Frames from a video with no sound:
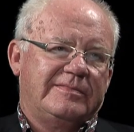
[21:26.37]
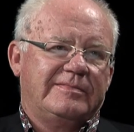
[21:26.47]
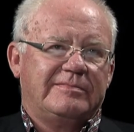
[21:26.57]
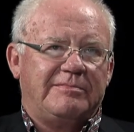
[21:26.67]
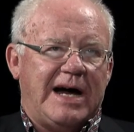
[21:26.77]

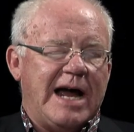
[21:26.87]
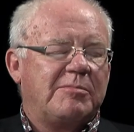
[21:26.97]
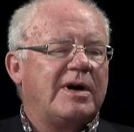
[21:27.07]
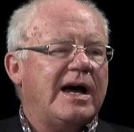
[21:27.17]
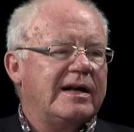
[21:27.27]

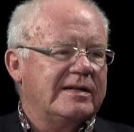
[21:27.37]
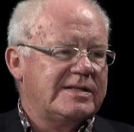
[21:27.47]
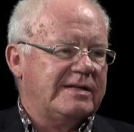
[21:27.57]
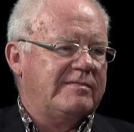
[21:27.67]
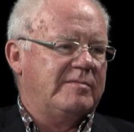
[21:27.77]
byproducts
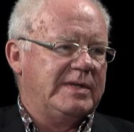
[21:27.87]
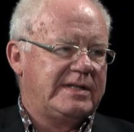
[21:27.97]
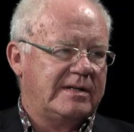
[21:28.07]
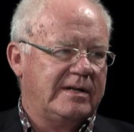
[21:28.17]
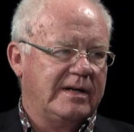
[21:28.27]
of the
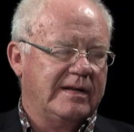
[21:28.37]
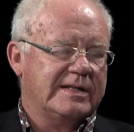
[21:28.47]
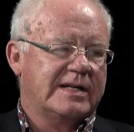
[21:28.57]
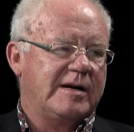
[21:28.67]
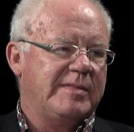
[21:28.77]
material that's
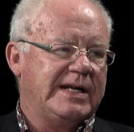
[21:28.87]
coming